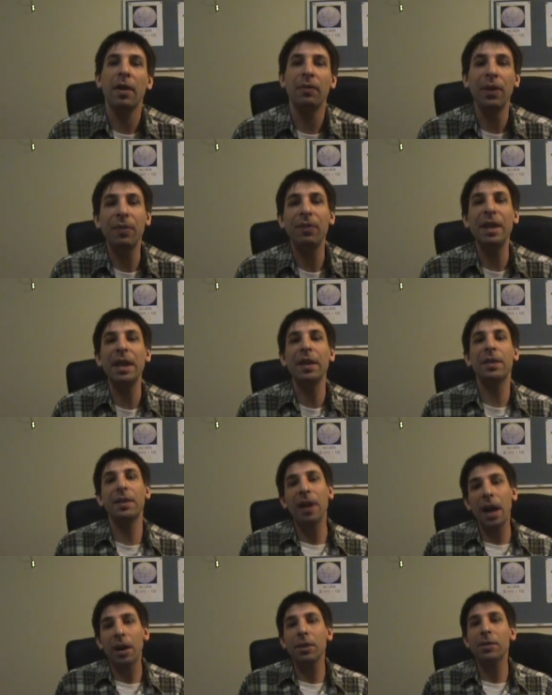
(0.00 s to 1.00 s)

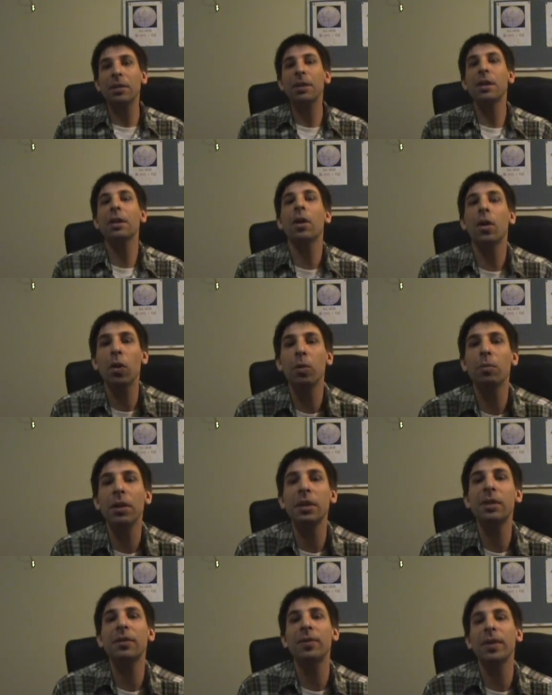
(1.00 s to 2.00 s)
50,000
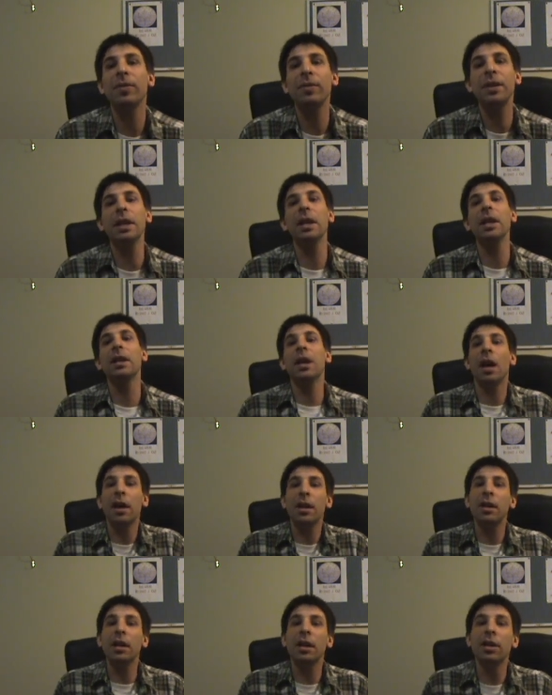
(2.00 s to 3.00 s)
homeless,
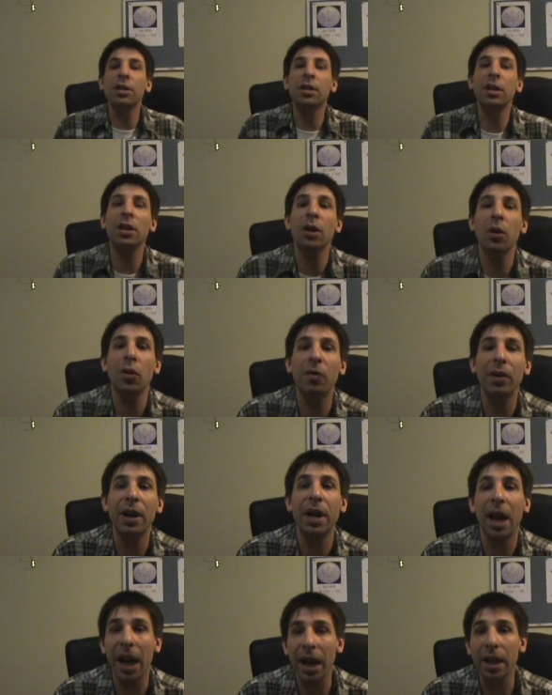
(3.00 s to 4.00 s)
1,500 injured, and
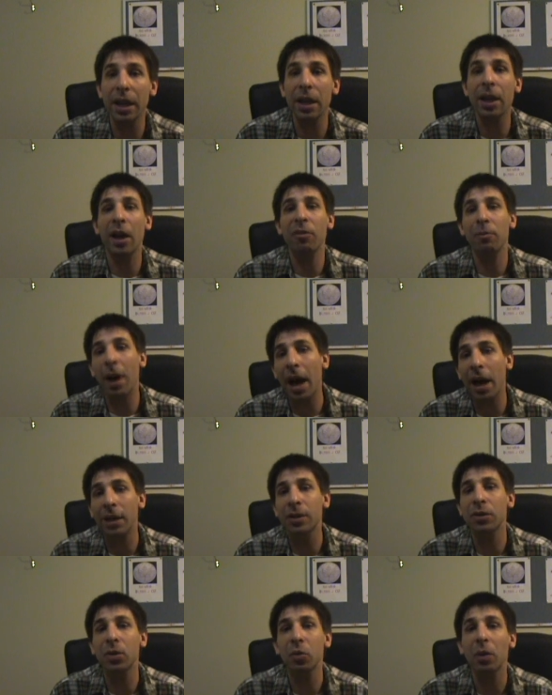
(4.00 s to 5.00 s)
over 90 have
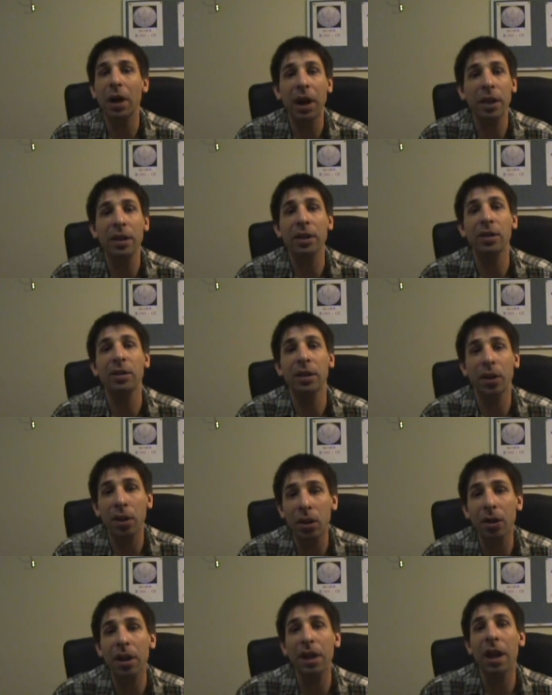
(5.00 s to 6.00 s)
passed away. This is the
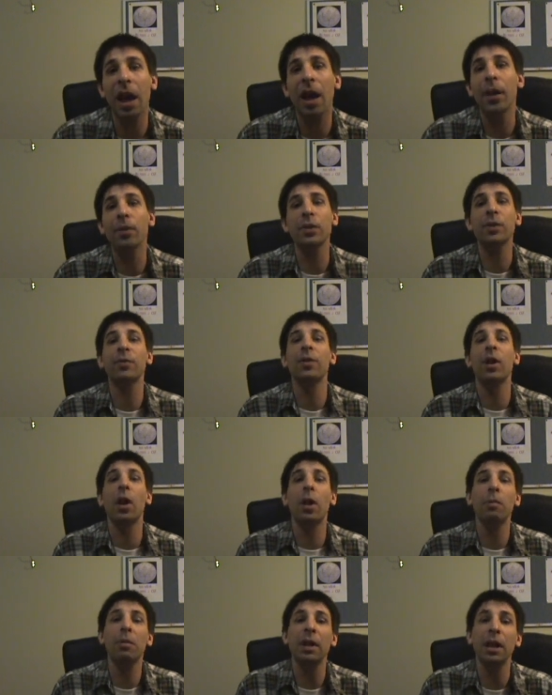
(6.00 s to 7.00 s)
early counts
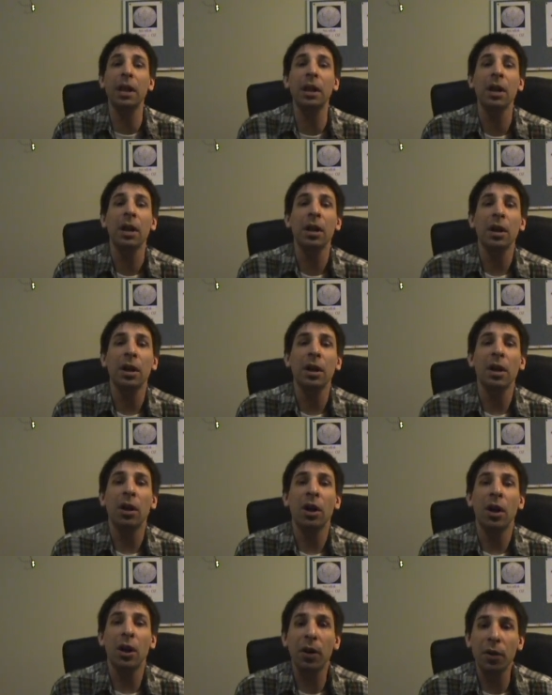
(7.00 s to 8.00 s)
from the
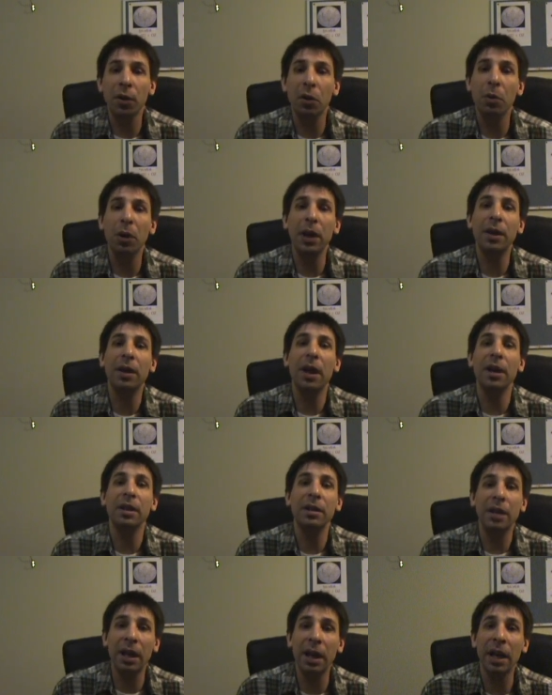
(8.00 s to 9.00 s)
earthquake that
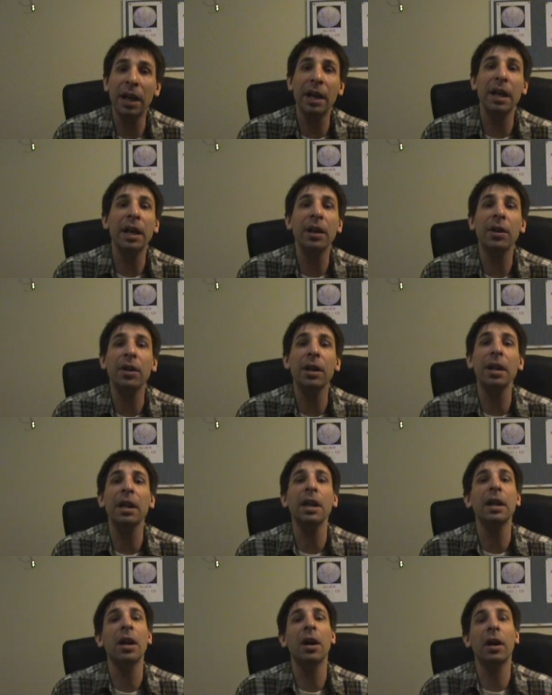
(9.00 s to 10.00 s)
has hit
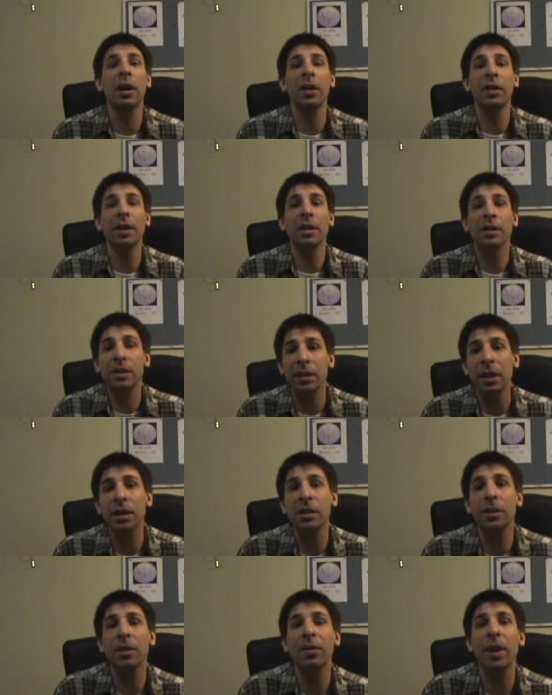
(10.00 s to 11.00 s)
Italy on the
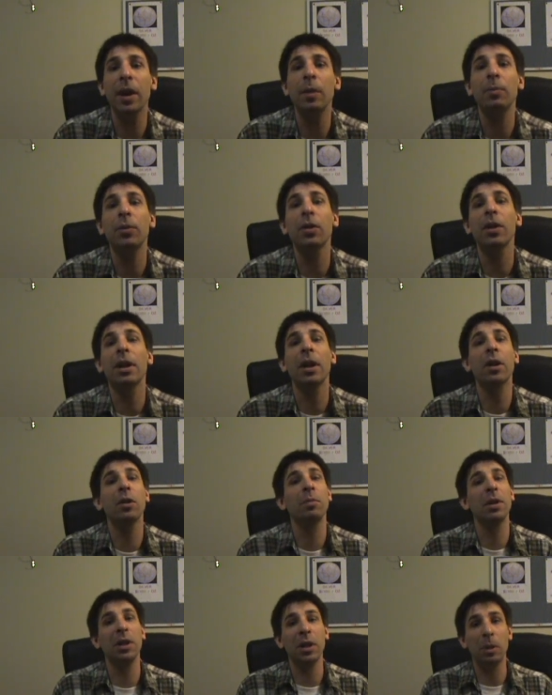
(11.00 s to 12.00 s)
6th of April. It hit
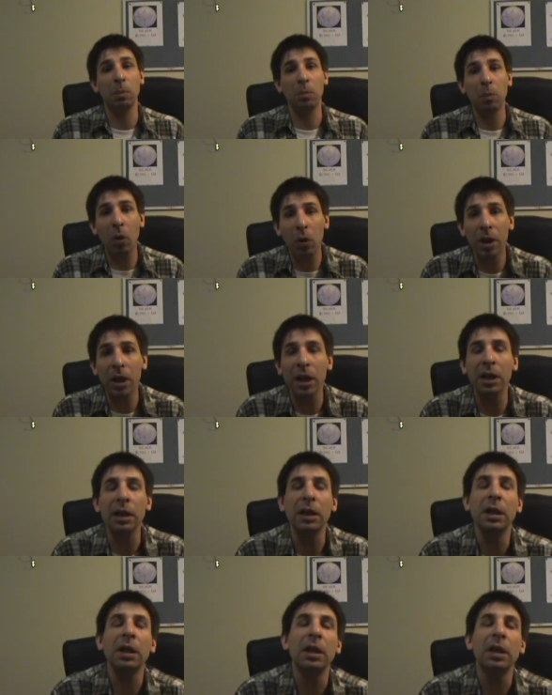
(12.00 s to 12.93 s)
them in the morning.